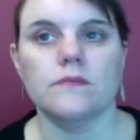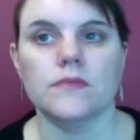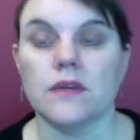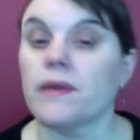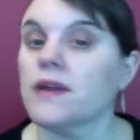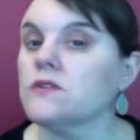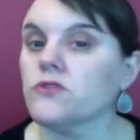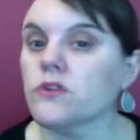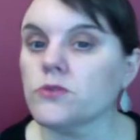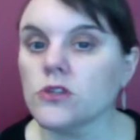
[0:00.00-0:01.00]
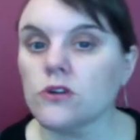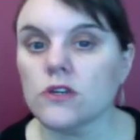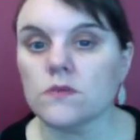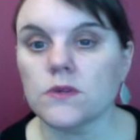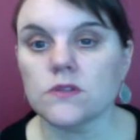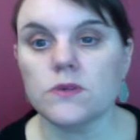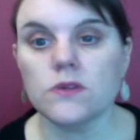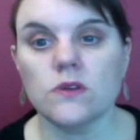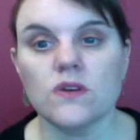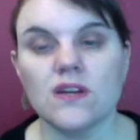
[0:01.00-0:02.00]
Same meta description across multiple
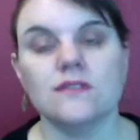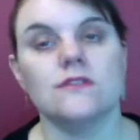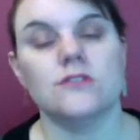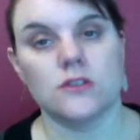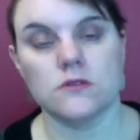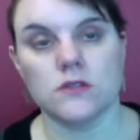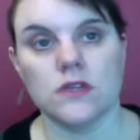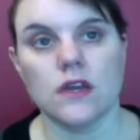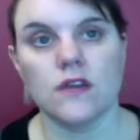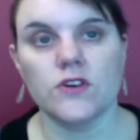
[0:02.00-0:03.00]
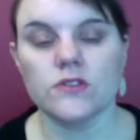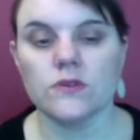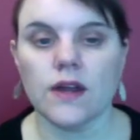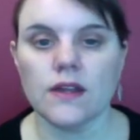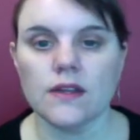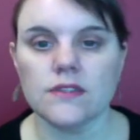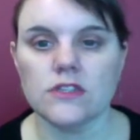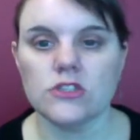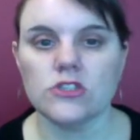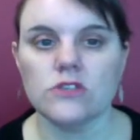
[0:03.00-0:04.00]
URLs generally kind of also highlights an
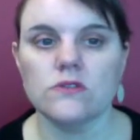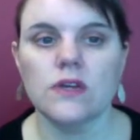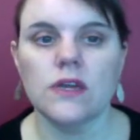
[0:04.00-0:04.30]
issue.